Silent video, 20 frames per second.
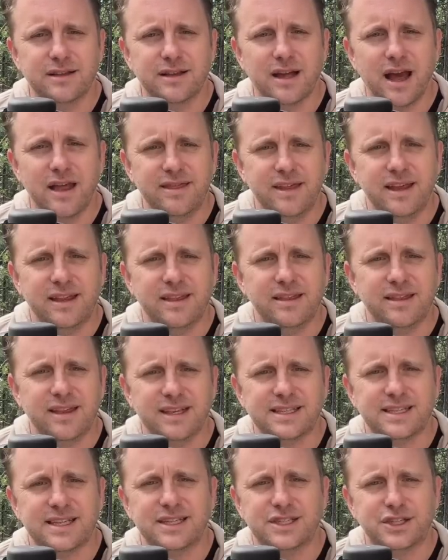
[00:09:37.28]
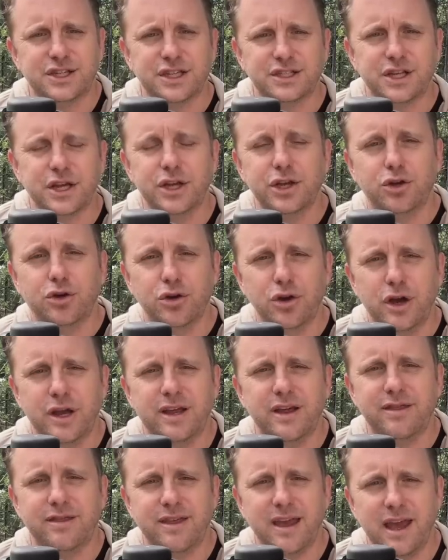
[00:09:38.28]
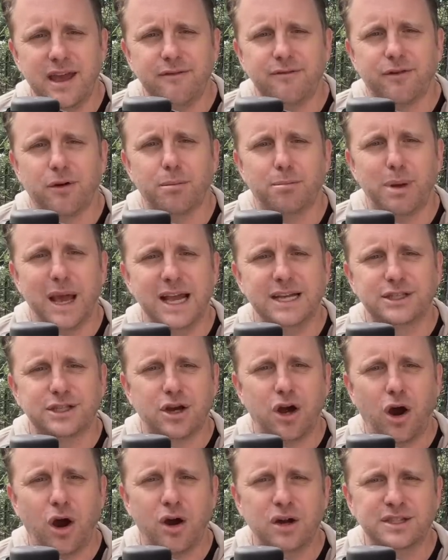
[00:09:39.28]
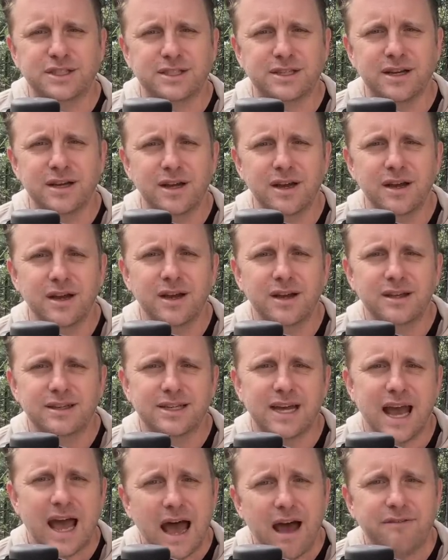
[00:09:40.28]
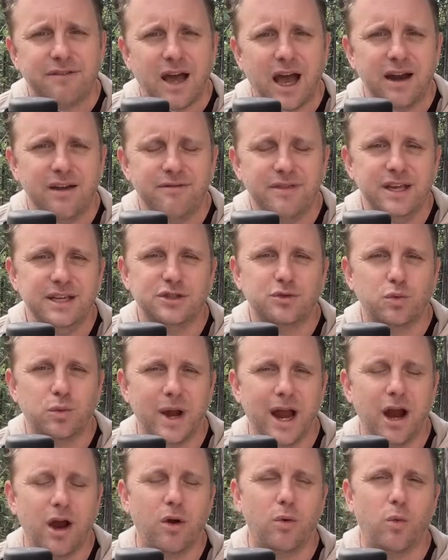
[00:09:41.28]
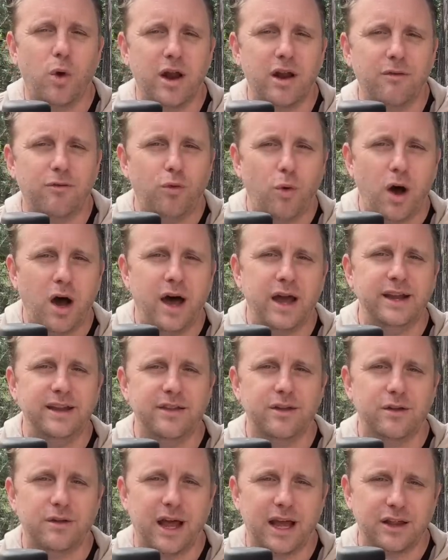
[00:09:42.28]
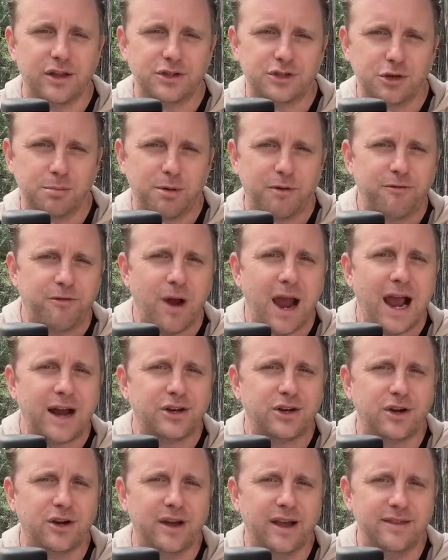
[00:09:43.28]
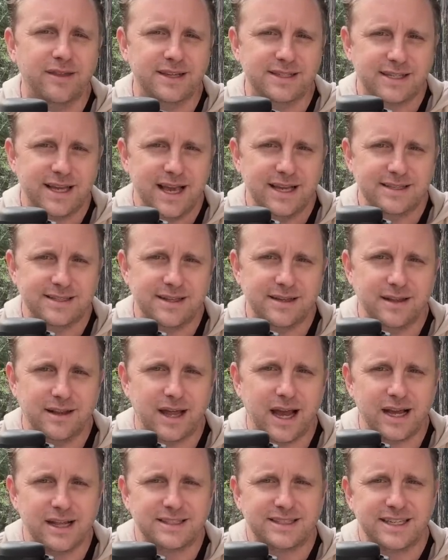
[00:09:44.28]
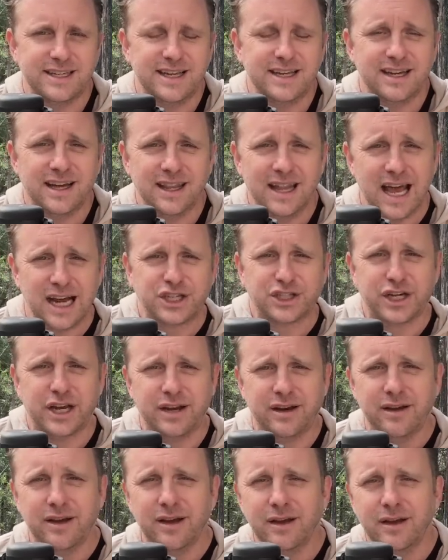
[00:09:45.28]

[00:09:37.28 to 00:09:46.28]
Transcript: I think this is just a good thing for base cards to have kind of these rare one of one, either like the Superfractor, in this case, the Legacy Collection